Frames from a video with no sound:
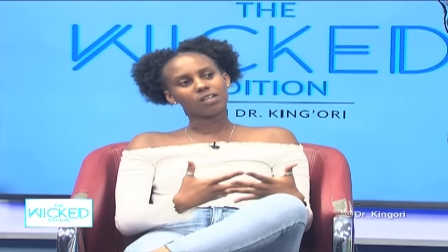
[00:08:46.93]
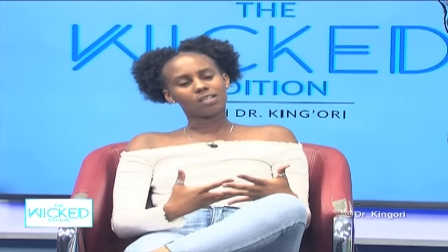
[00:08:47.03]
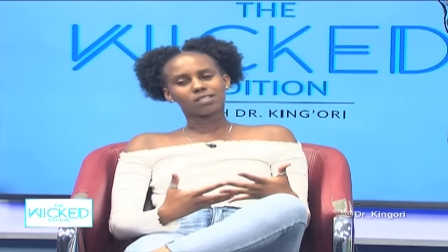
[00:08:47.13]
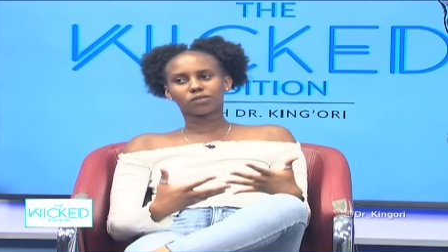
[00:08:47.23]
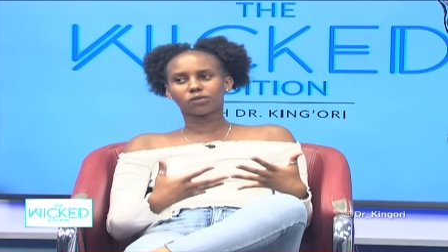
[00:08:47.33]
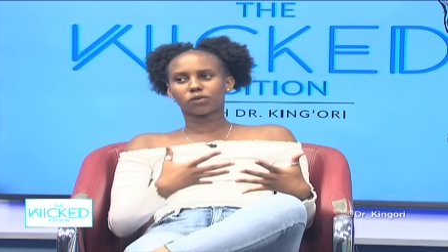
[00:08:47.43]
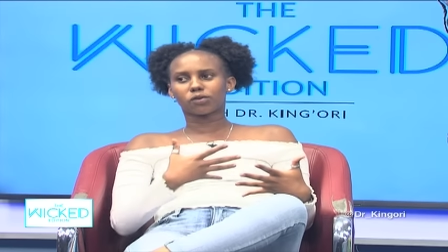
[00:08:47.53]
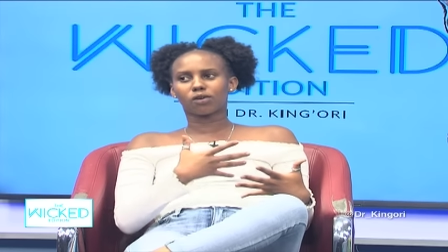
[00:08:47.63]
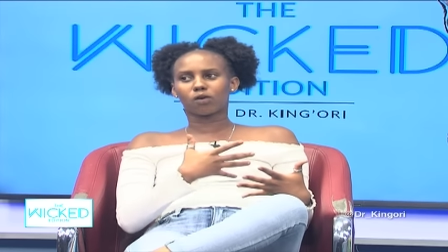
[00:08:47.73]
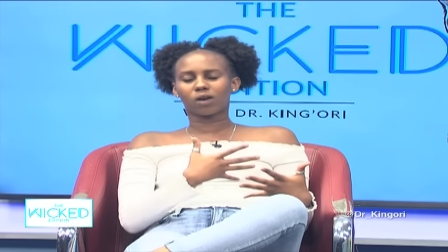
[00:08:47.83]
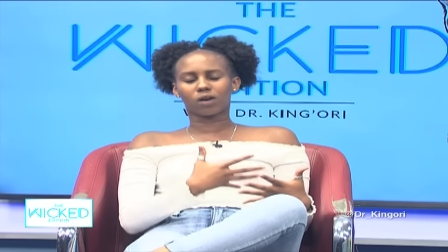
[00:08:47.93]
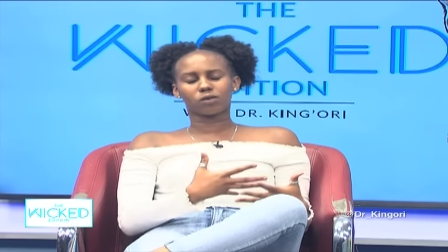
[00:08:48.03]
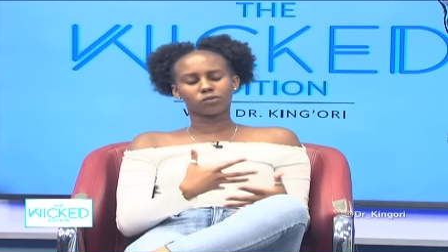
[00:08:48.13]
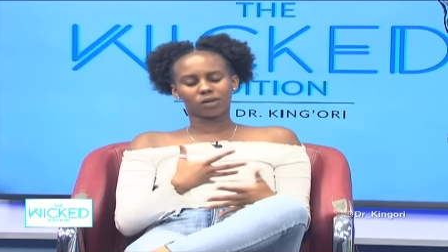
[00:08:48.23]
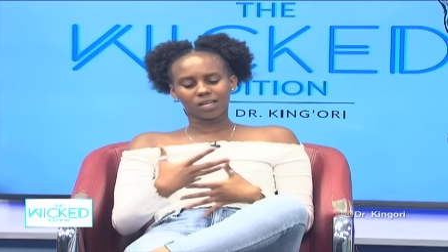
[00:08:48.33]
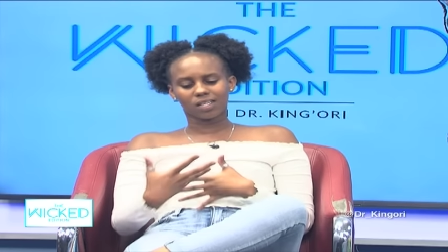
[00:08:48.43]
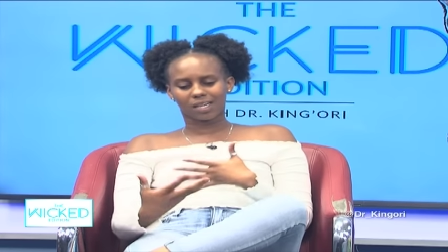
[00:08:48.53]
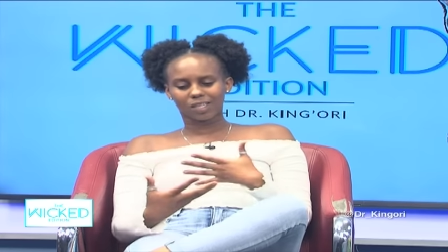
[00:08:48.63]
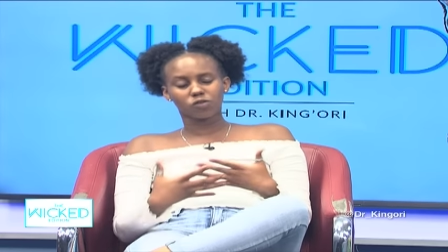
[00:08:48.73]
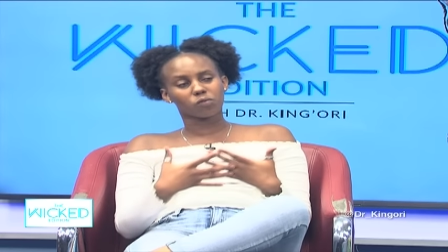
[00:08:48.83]
So when I was
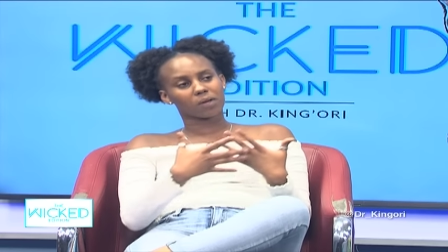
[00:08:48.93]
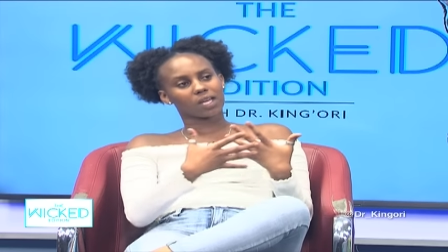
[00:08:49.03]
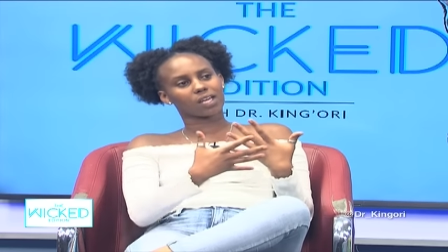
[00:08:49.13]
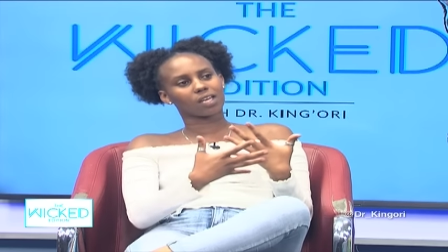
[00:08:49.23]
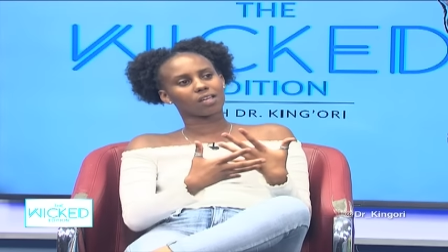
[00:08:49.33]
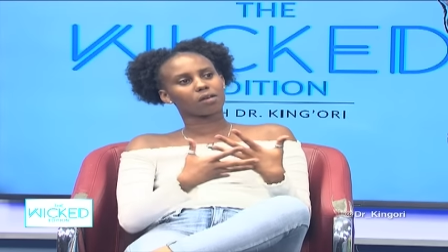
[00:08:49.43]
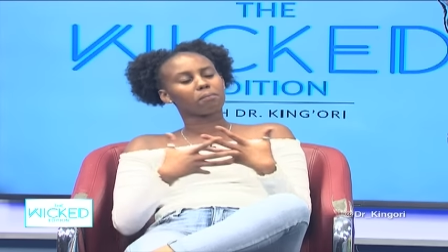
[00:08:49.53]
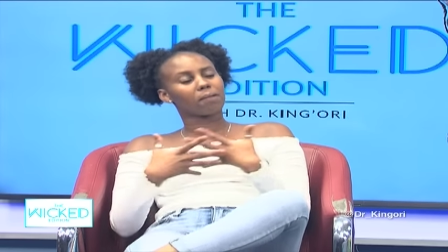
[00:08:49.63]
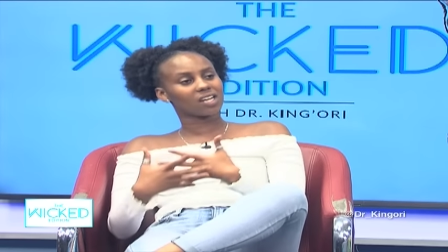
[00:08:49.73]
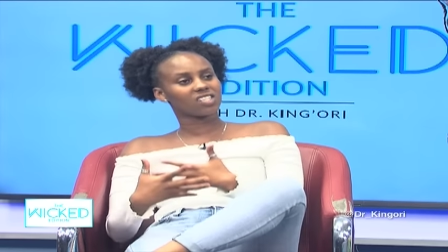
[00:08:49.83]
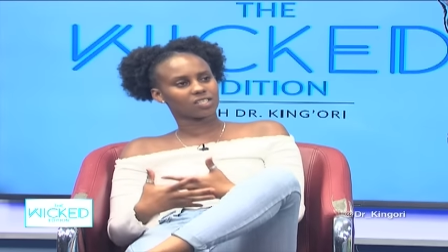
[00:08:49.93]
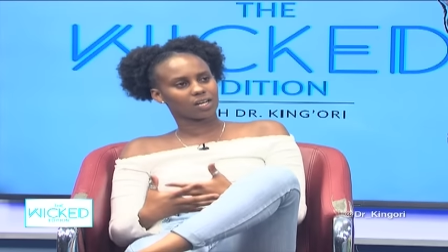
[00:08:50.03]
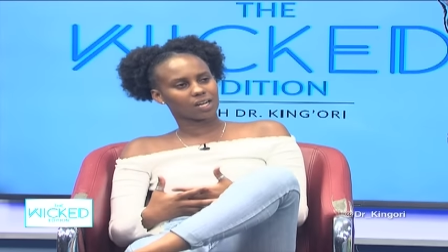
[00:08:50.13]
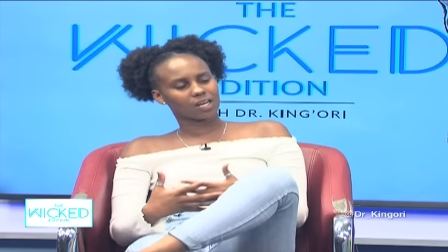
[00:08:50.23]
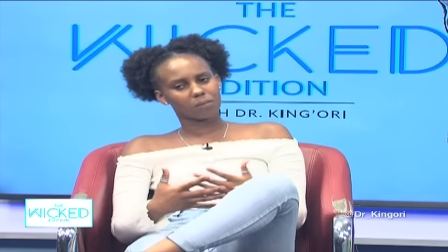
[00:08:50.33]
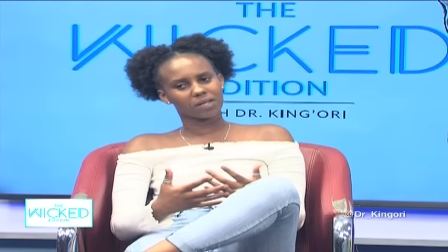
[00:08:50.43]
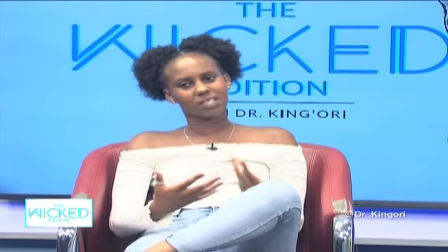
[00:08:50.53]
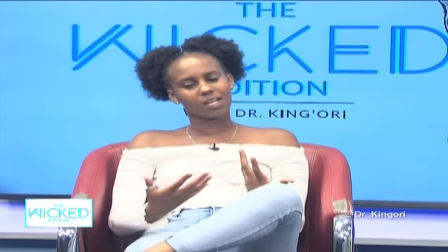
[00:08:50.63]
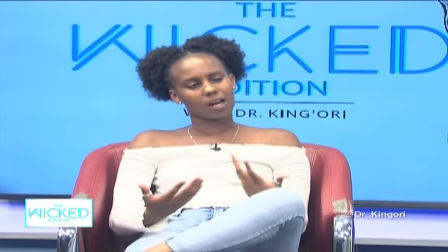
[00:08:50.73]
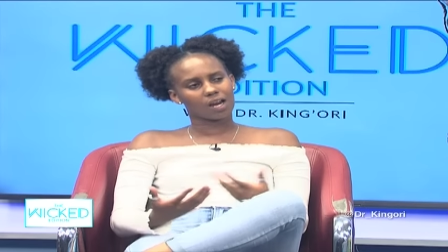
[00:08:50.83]
interacting with my manager, wakaniambia
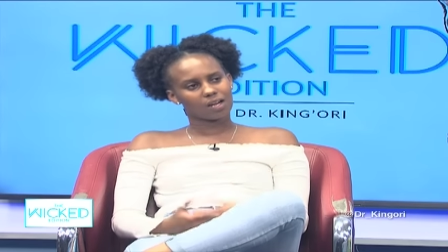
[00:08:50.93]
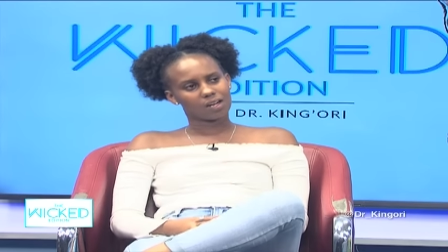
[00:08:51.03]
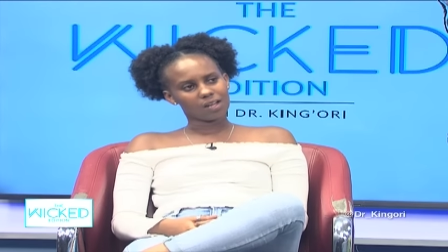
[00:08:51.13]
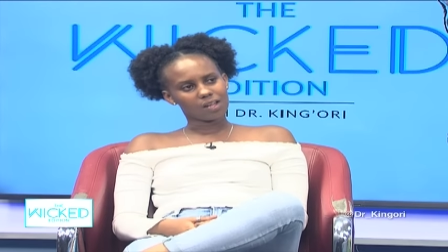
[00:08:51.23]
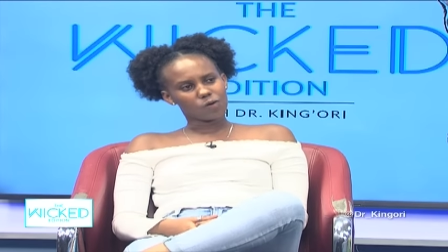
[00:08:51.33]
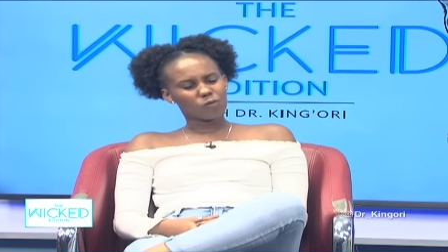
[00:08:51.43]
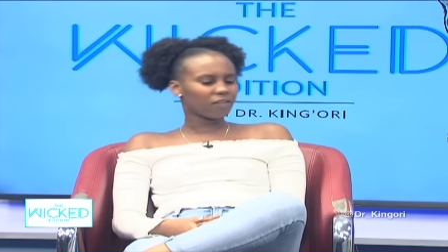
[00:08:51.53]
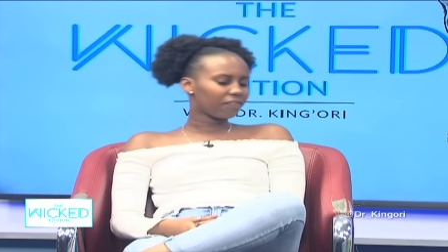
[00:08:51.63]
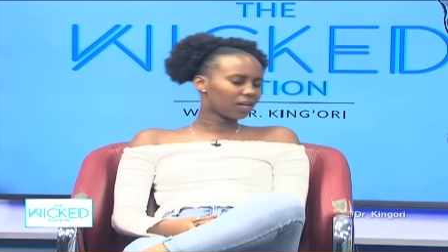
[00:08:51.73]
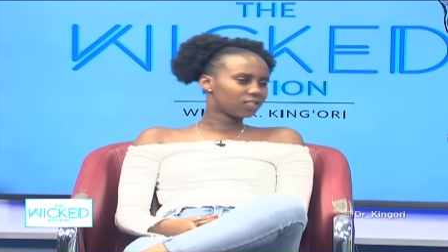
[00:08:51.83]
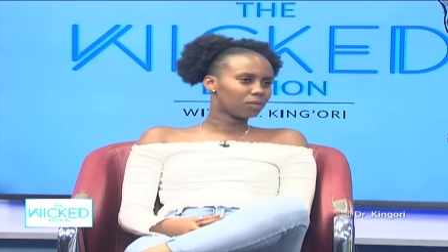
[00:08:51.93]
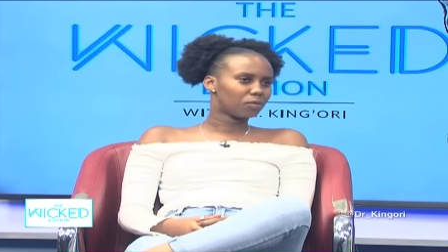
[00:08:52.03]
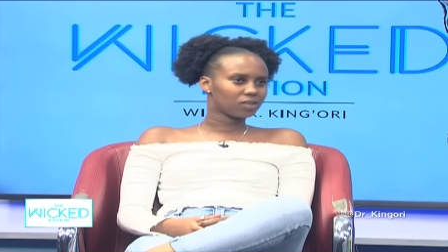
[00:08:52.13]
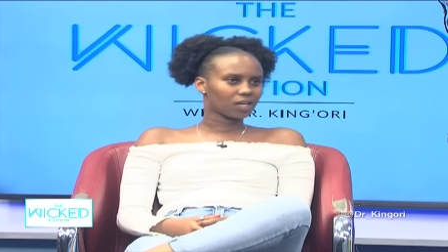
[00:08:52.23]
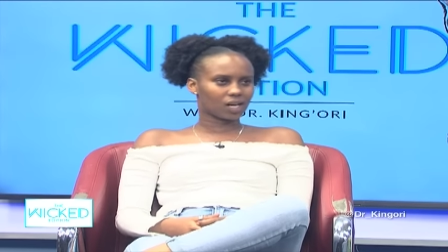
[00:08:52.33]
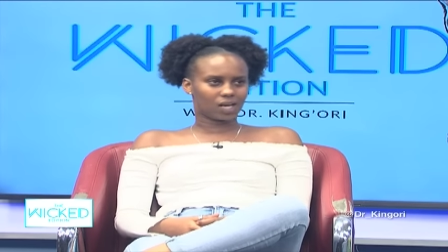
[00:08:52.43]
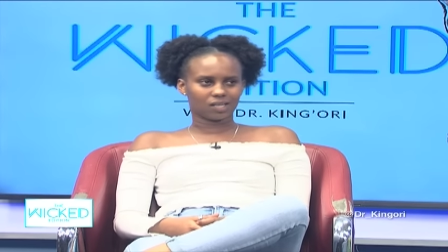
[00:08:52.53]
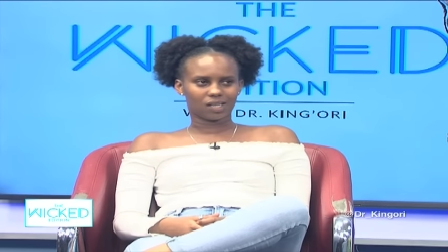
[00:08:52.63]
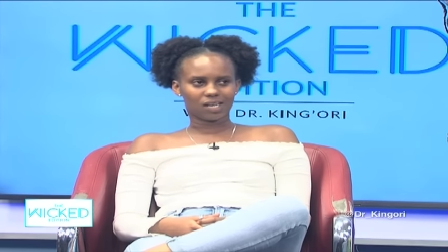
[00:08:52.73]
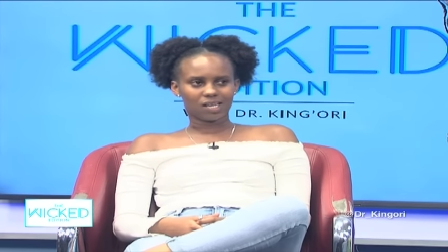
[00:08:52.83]
Kalala, unafeel aje about the clan?
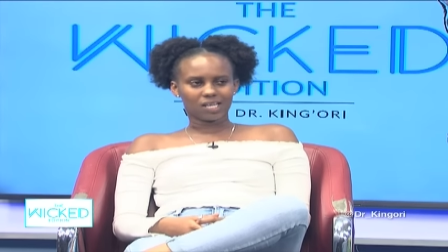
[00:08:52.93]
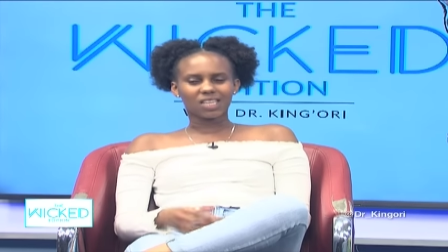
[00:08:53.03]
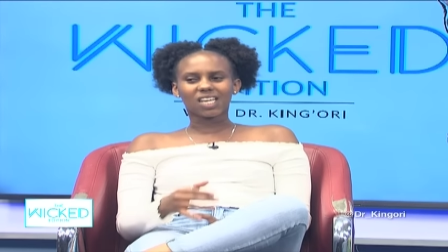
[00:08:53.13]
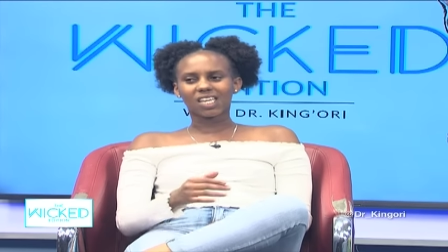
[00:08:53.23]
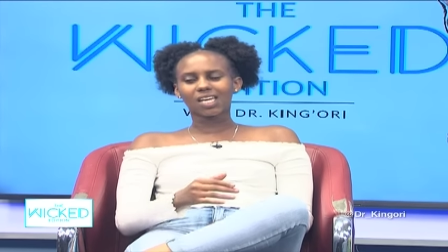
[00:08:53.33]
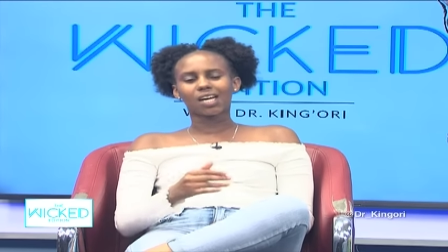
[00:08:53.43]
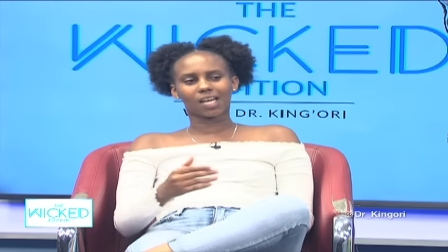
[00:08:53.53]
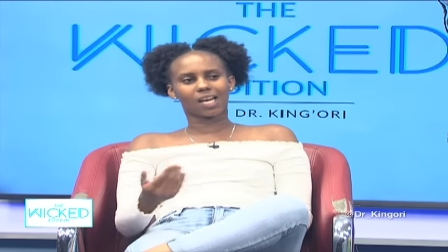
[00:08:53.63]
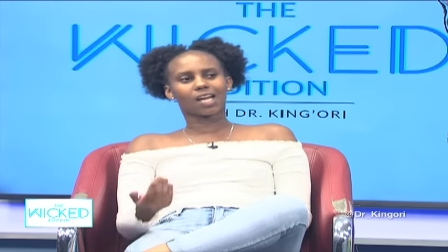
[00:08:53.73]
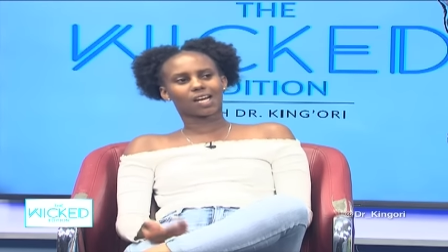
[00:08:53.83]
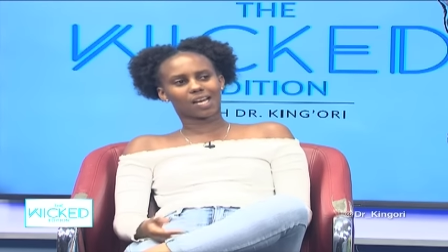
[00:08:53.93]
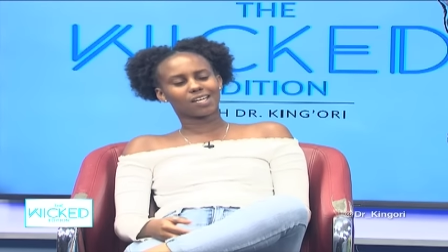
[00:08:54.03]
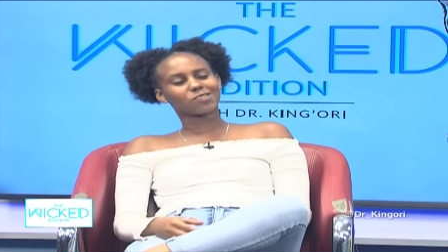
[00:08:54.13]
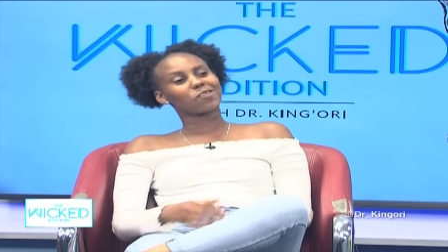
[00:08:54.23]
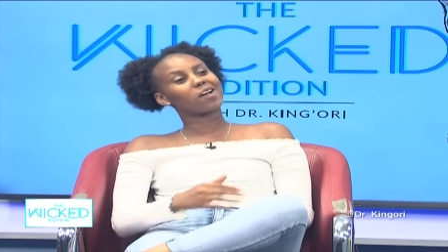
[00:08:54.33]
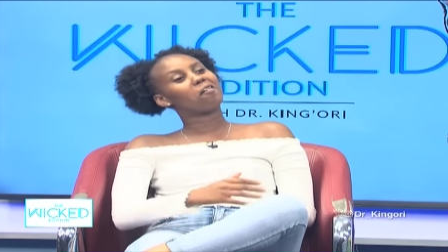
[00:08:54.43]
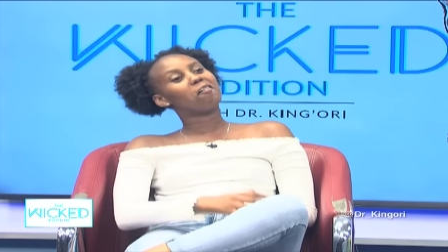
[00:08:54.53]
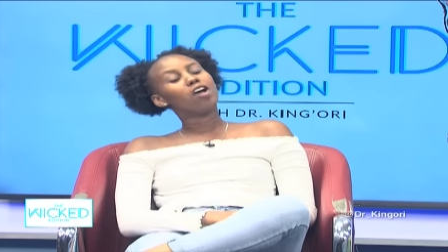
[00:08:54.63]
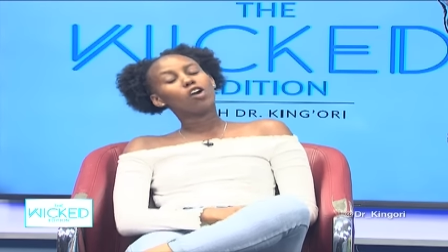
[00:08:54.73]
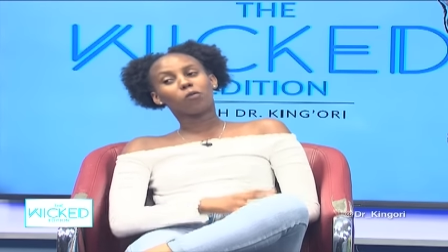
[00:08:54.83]
The King Kalala clan. So now,
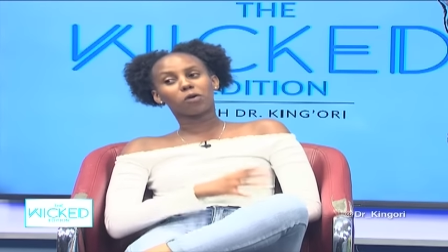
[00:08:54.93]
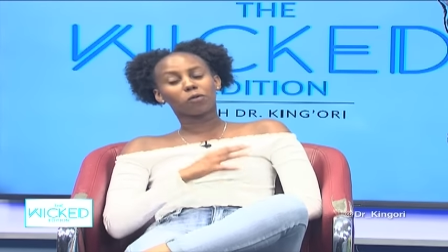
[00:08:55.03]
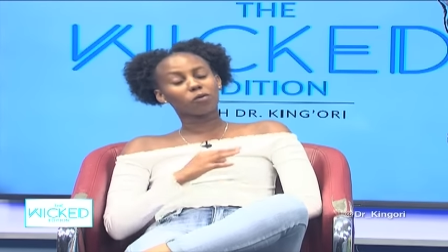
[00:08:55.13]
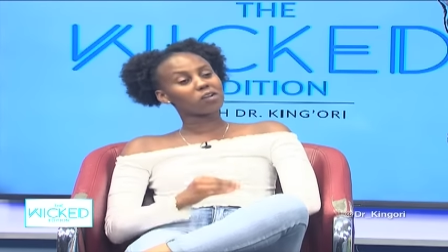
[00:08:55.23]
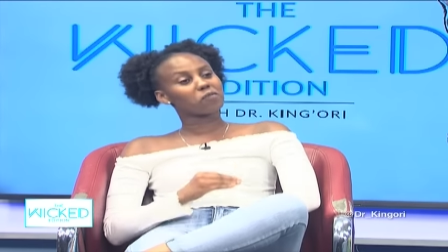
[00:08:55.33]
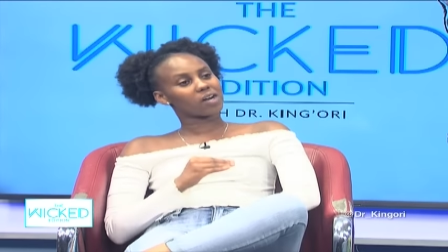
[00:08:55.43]
when we're looking for